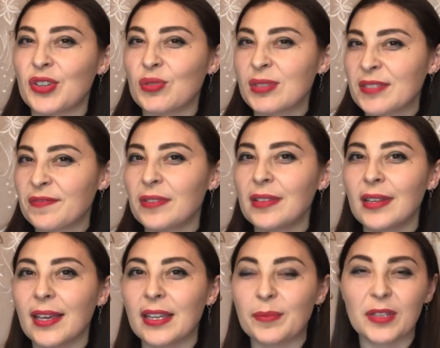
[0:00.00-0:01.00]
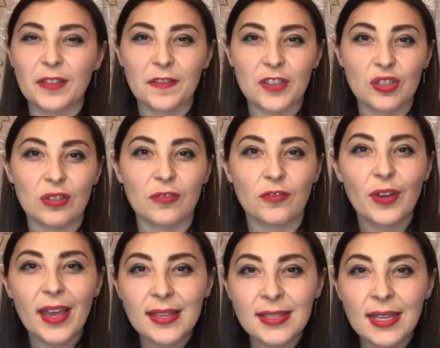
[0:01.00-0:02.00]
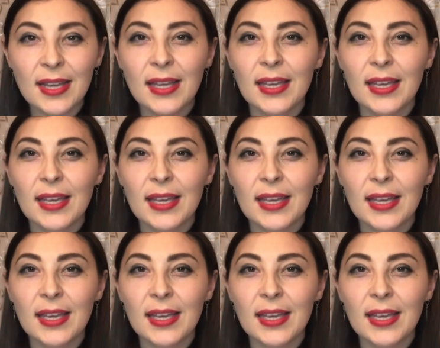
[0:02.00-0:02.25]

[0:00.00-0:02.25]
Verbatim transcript: useful and beneficial phrase